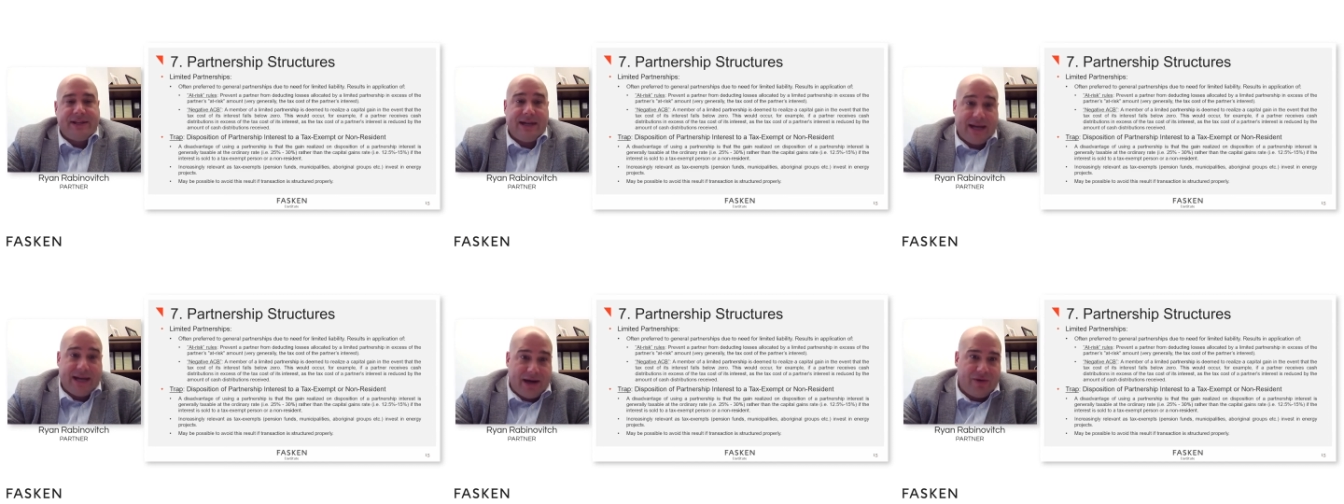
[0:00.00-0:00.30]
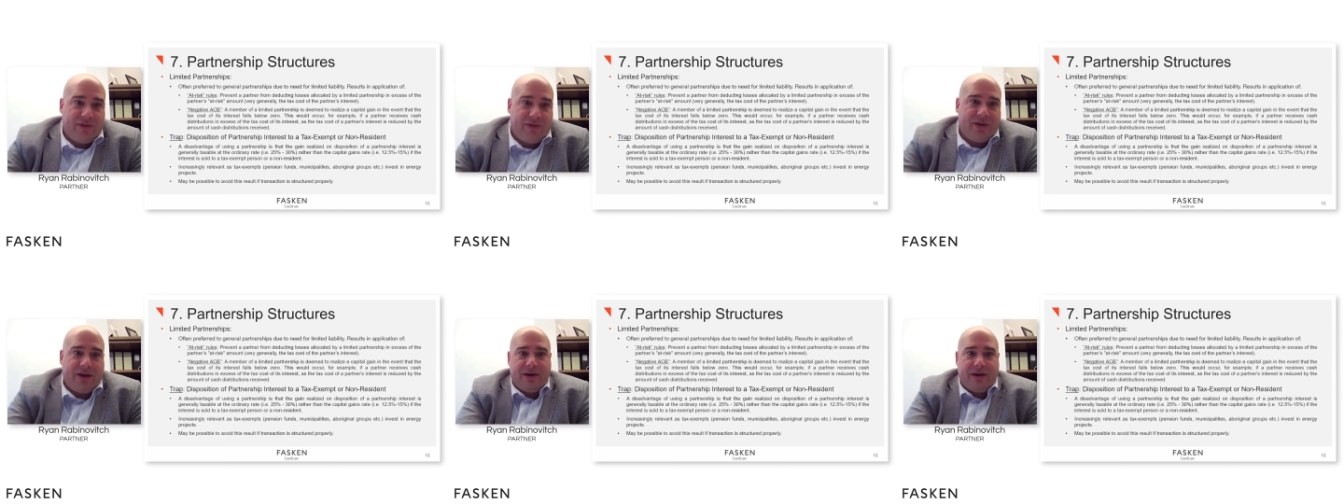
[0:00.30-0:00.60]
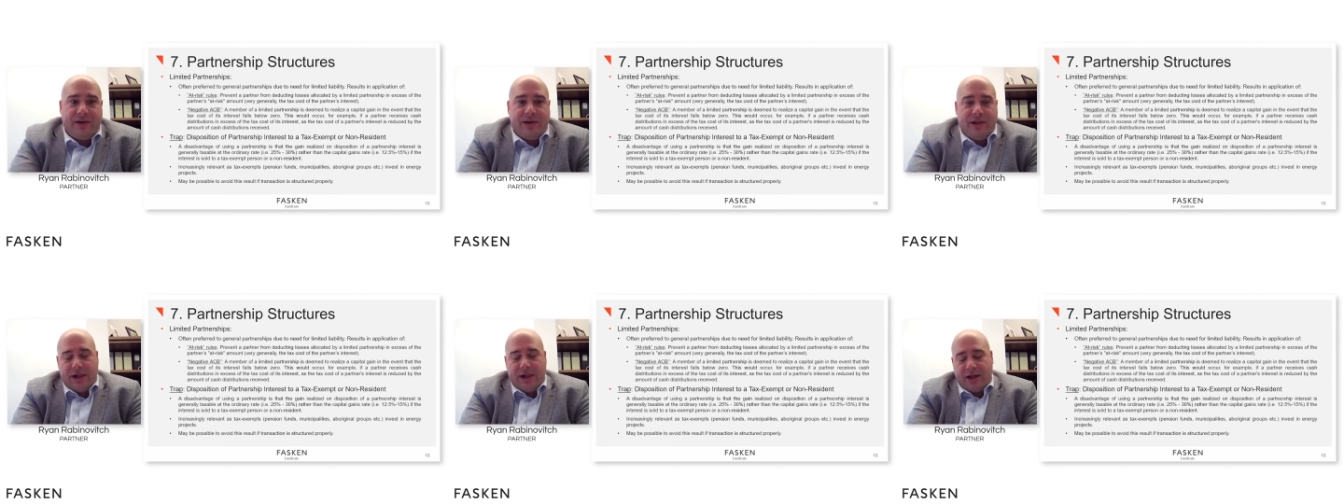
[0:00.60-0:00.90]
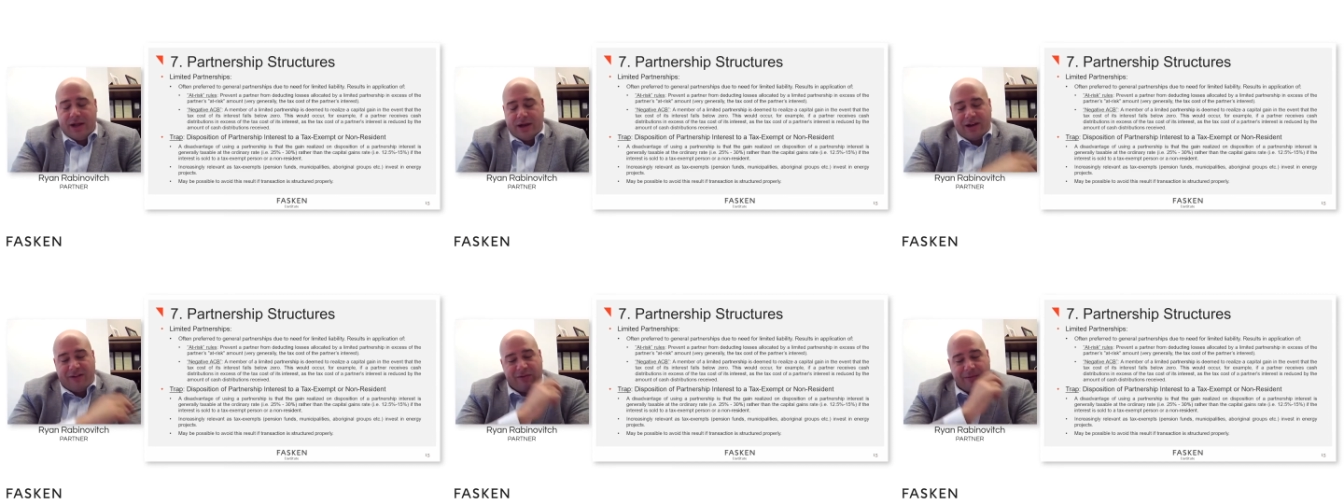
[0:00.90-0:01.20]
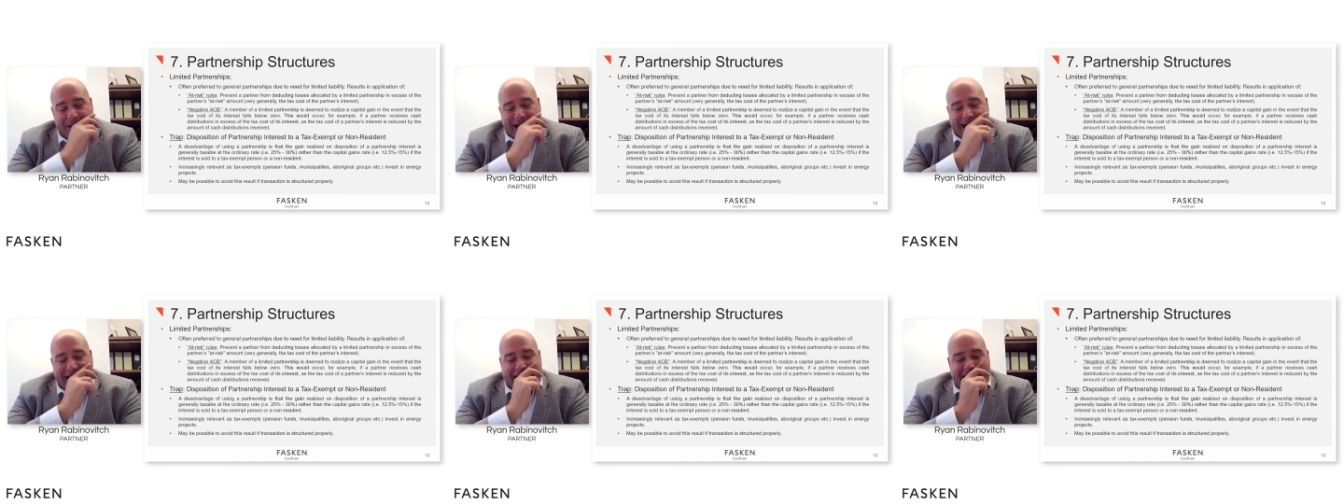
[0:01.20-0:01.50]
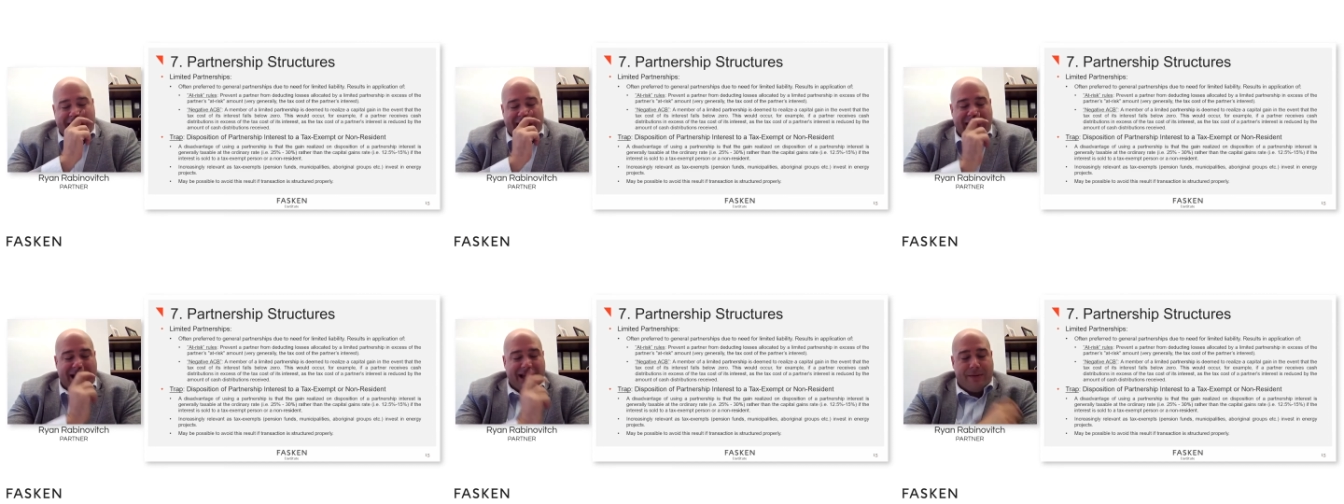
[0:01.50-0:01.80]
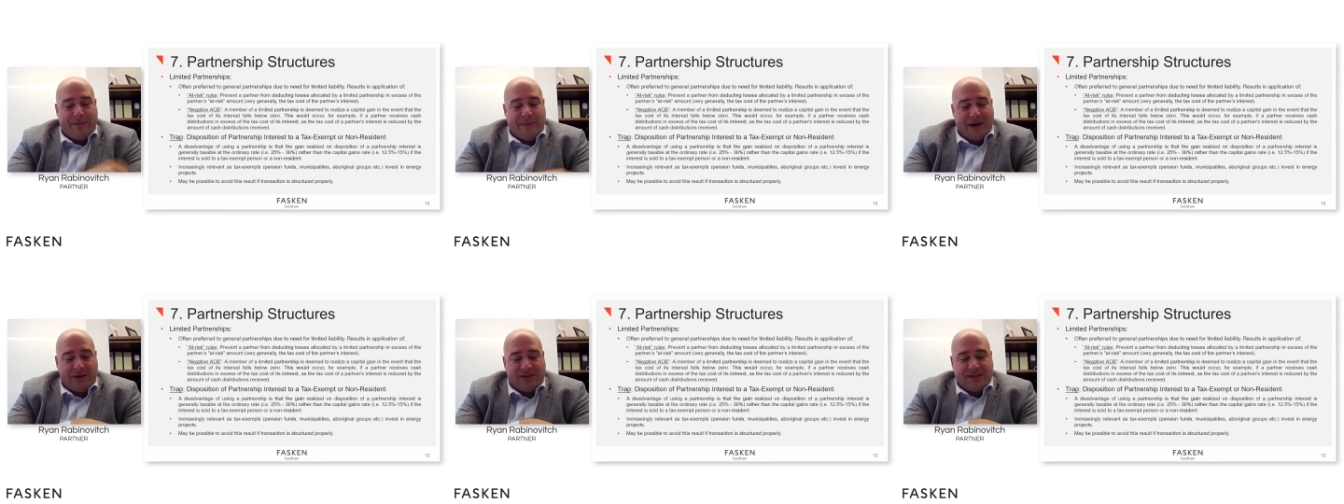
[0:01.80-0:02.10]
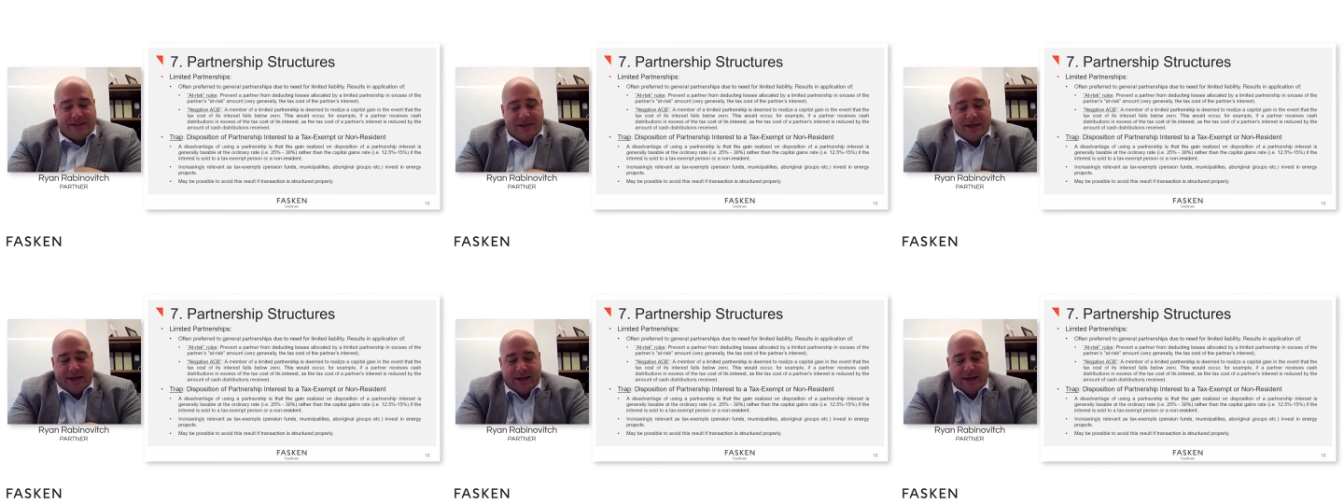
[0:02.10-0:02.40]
and now the government added about